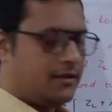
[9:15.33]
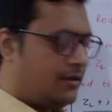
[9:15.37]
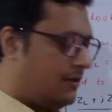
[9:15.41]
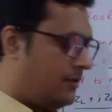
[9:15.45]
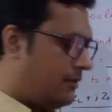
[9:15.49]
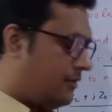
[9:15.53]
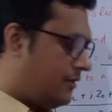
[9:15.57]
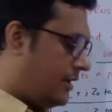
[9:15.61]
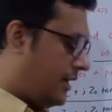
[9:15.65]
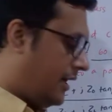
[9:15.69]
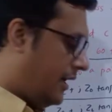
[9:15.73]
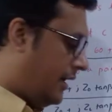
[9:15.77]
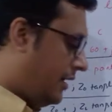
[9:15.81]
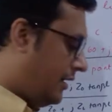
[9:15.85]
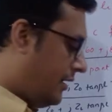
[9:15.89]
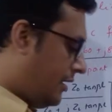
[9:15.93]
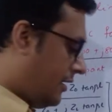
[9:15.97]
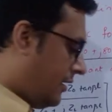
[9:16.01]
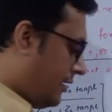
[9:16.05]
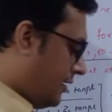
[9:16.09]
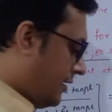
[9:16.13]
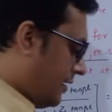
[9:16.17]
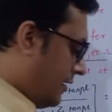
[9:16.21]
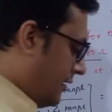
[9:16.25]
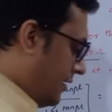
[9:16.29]
Okay.
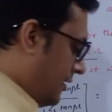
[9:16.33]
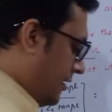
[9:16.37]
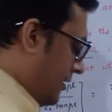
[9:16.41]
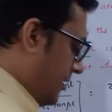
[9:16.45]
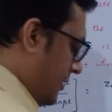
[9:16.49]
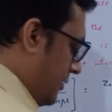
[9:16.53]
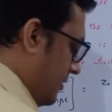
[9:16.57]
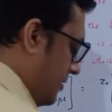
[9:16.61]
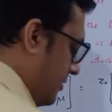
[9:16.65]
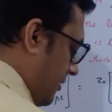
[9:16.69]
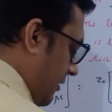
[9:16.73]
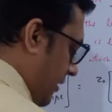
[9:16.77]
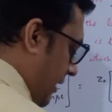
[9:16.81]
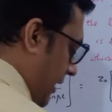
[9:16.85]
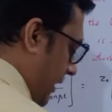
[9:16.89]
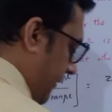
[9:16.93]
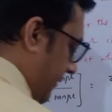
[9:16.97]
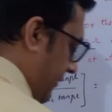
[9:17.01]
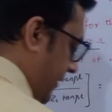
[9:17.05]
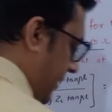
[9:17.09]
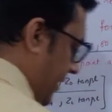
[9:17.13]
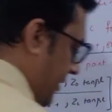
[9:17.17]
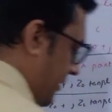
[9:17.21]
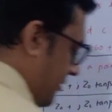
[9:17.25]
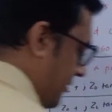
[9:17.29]
So
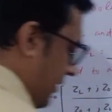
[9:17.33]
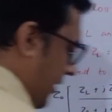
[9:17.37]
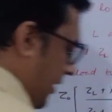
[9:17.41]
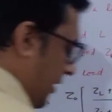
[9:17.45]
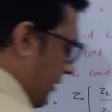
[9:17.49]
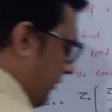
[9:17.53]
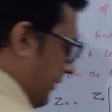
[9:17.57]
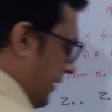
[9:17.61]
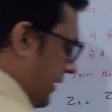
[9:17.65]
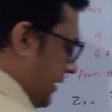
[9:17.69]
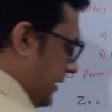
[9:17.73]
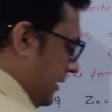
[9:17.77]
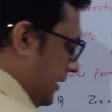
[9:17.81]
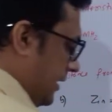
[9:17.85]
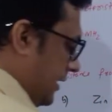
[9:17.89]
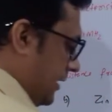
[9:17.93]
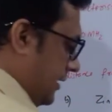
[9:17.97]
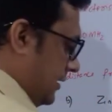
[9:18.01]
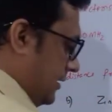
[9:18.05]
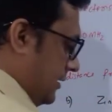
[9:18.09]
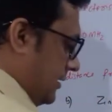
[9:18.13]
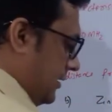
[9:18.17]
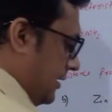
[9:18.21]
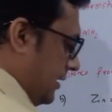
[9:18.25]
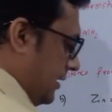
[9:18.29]
after solving this,